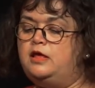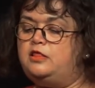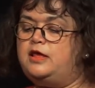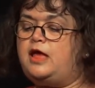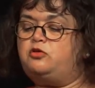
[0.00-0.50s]

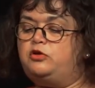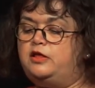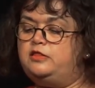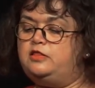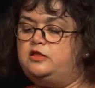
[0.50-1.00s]
She had on
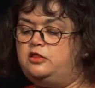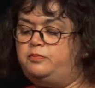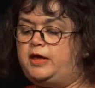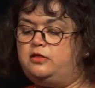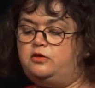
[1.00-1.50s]
her tinted
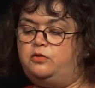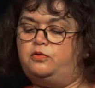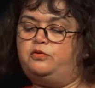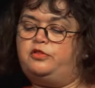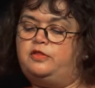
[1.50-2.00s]

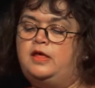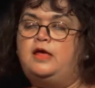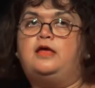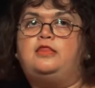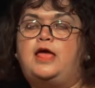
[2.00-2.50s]
spectacles.
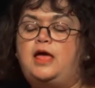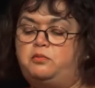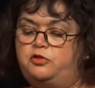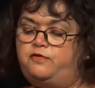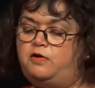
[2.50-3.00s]
The air
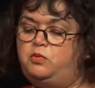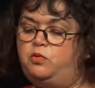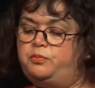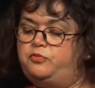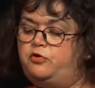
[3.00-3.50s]
was very
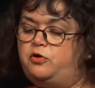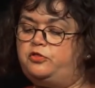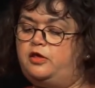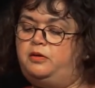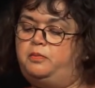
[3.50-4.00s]
warm for
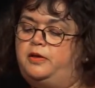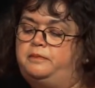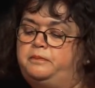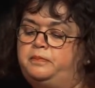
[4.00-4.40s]
October.